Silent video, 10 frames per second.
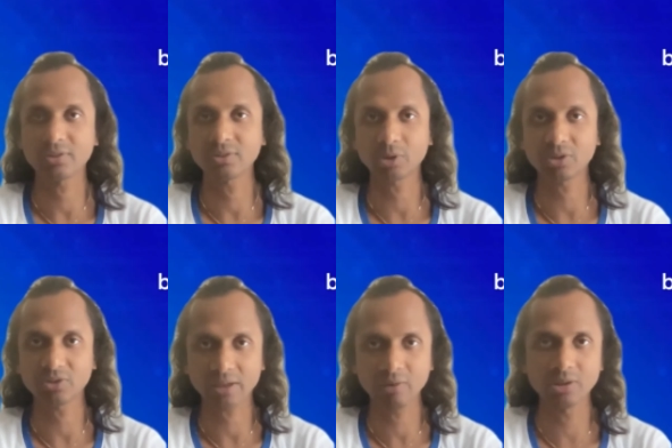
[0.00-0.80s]
about the
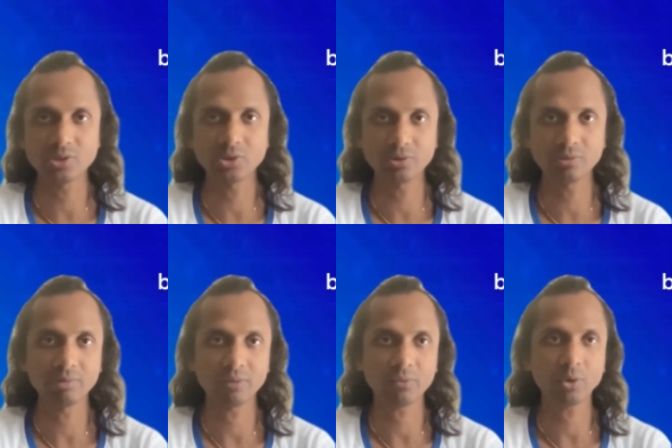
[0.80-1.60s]
security issue,
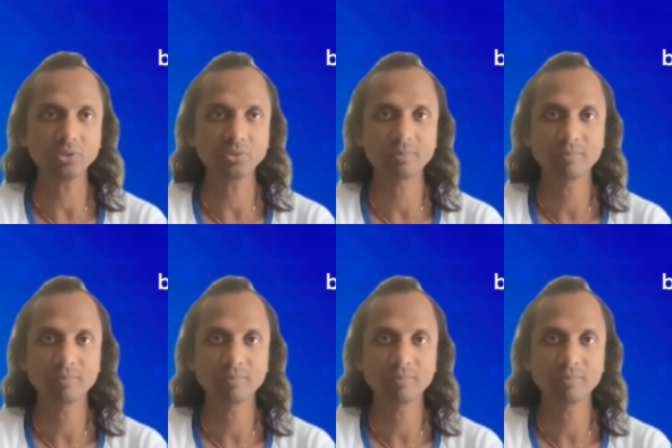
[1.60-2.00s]
of course.